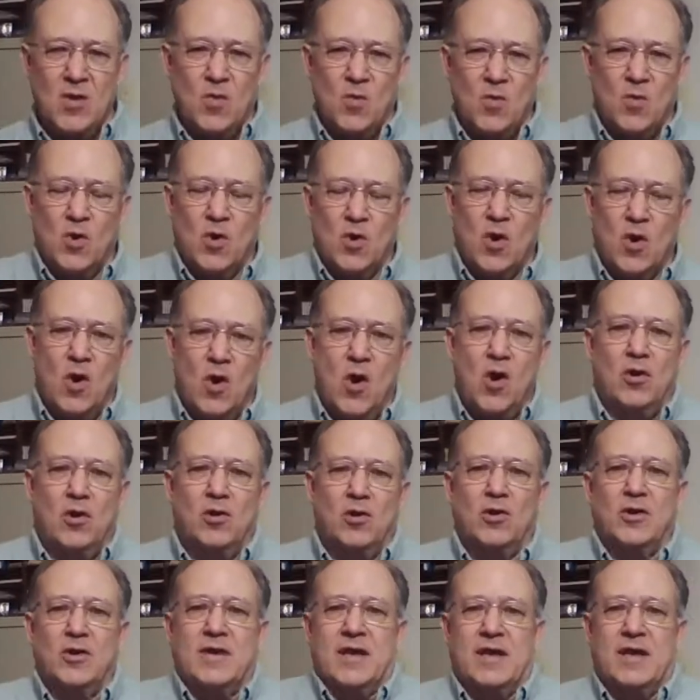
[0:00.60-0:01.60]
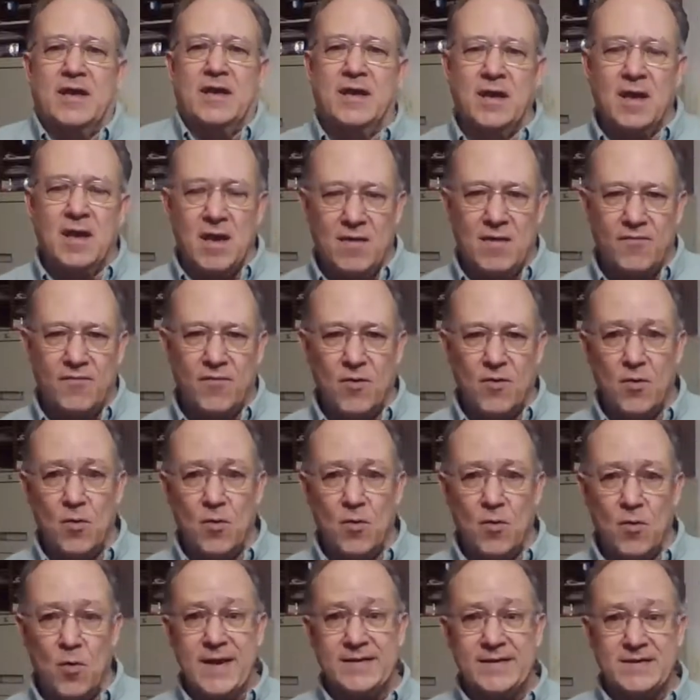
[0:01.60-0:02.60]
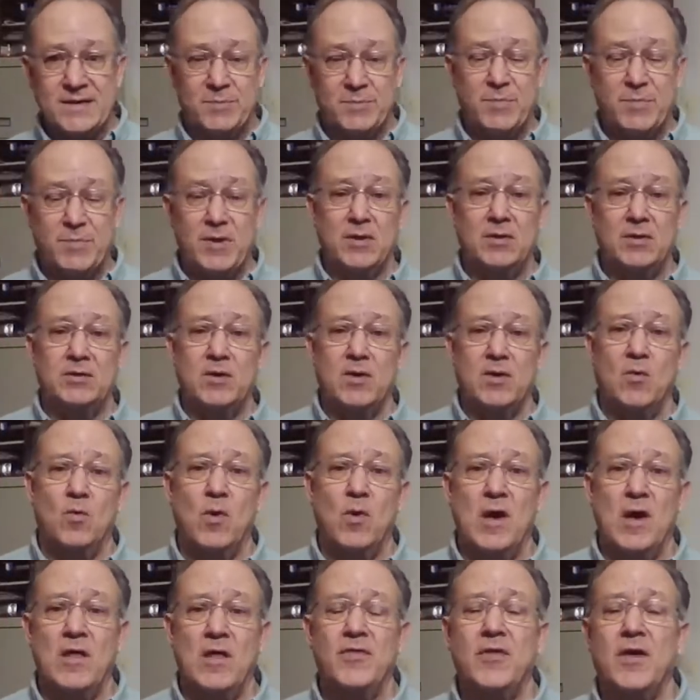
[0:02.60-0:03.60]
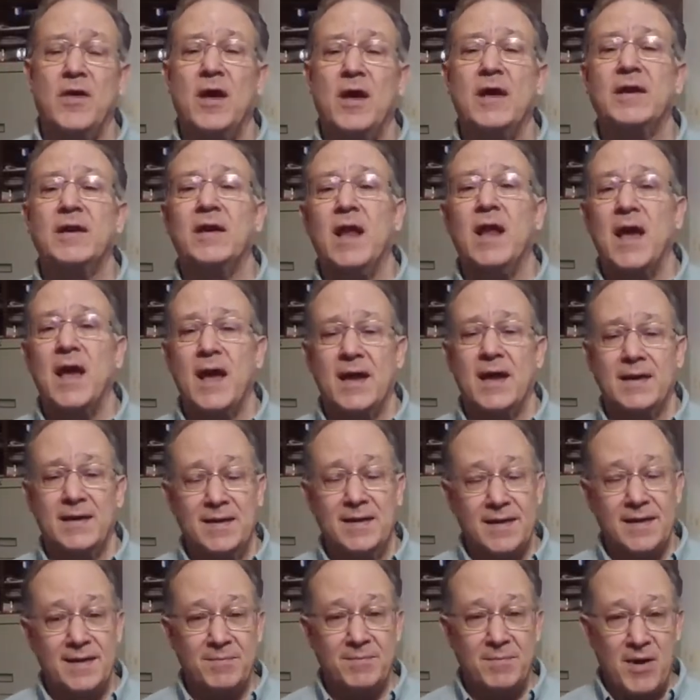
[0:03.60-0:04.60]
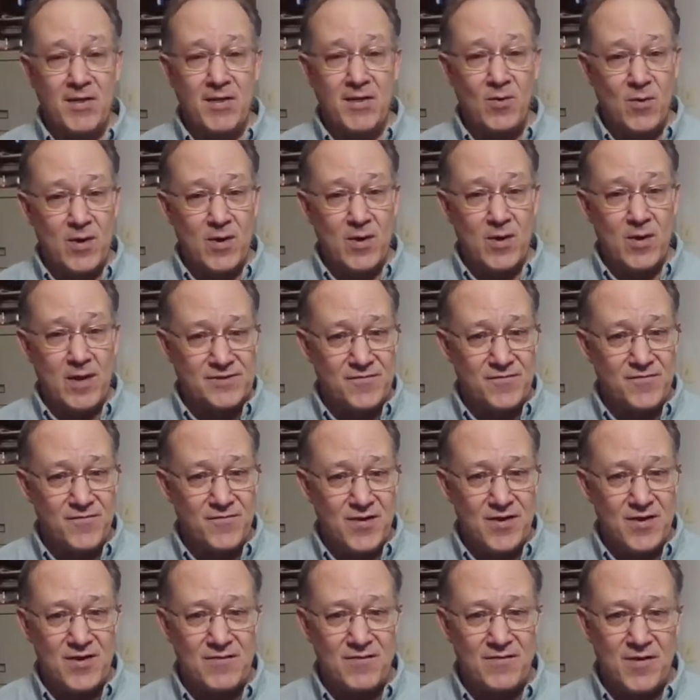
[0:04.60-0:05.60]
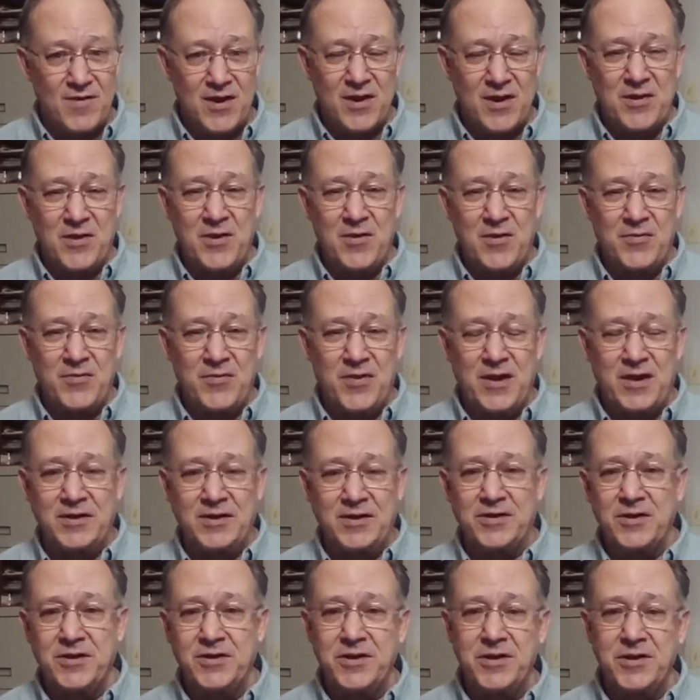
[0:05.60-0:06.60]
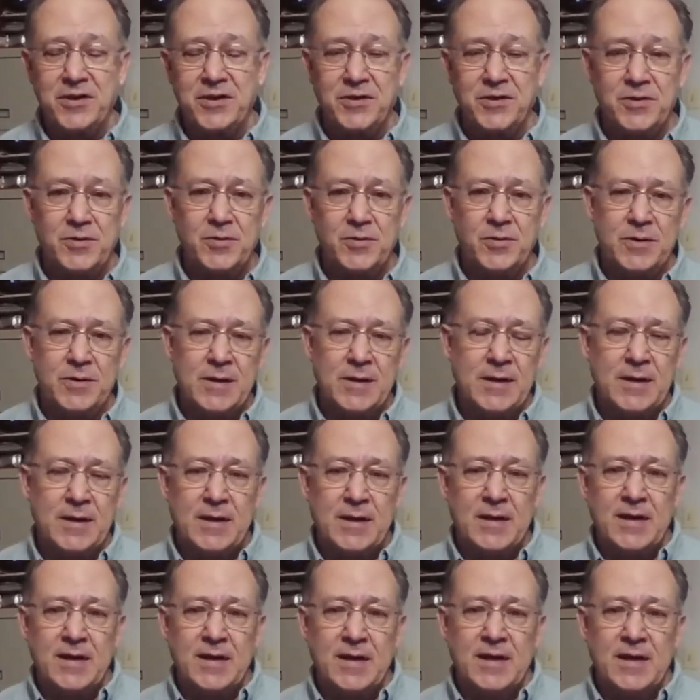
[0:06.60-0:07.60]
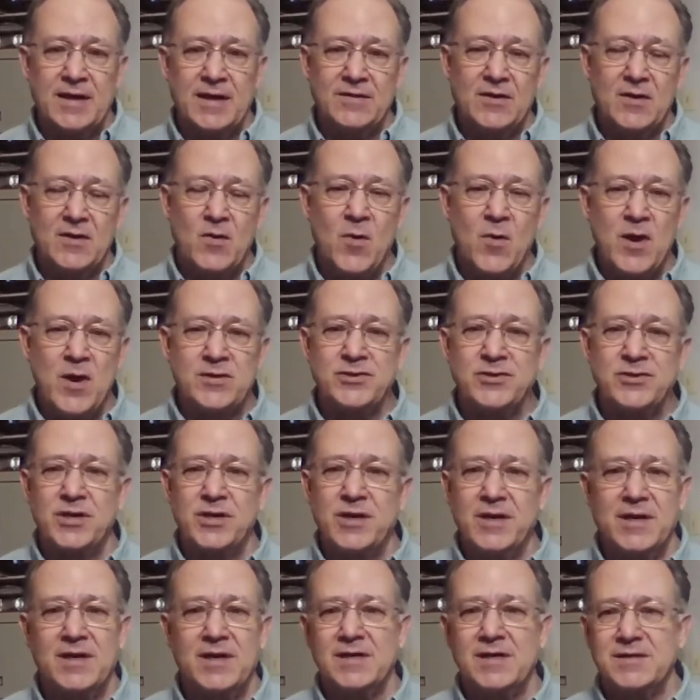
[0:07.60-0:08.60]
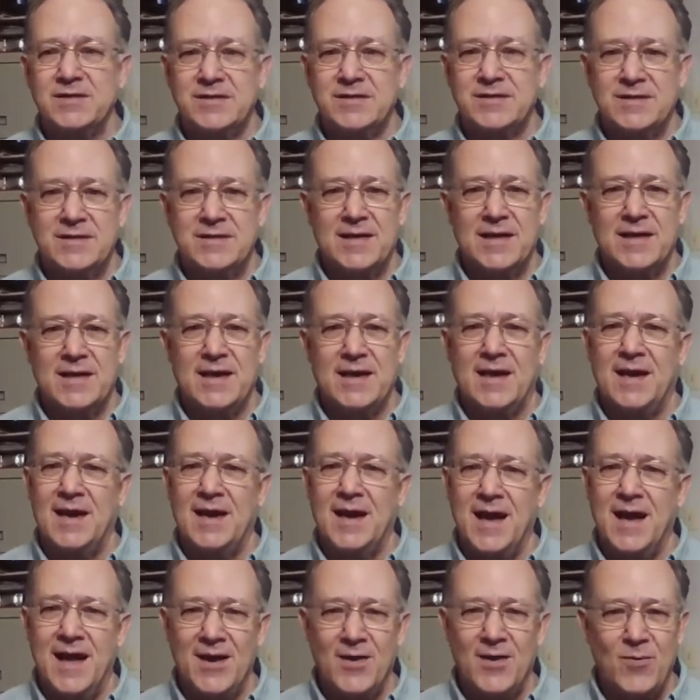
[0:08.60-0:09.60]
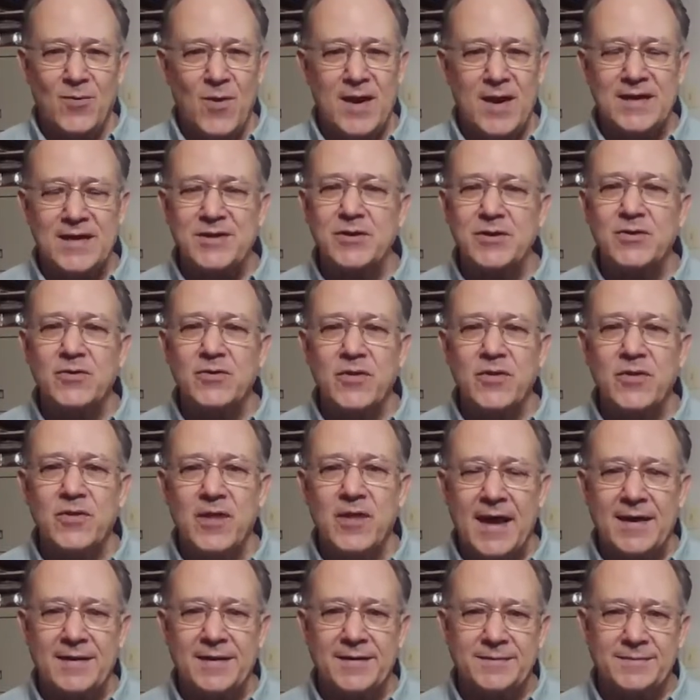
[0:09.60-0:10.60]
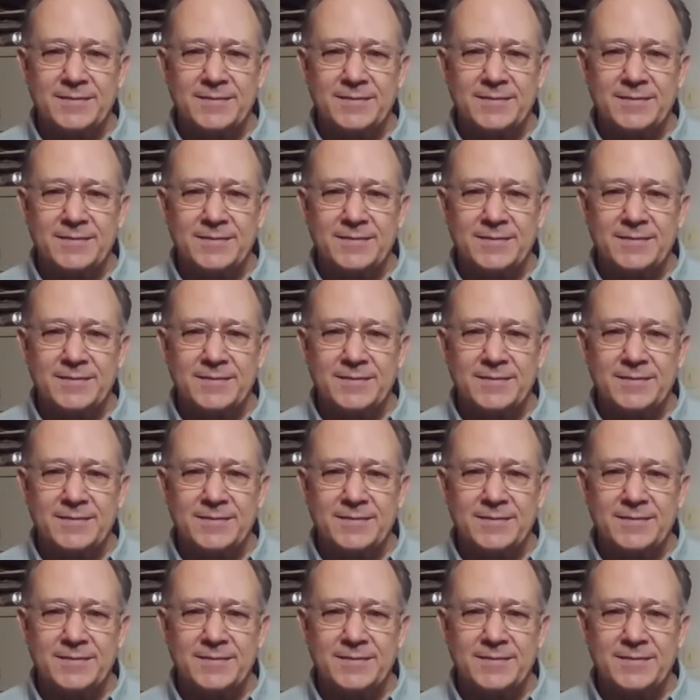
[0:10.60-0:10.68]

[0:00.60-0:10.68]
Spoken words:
We're all looking for a way to build wealth online. And by the way, that's a very, very good thing to do. And the question is, how do I do that?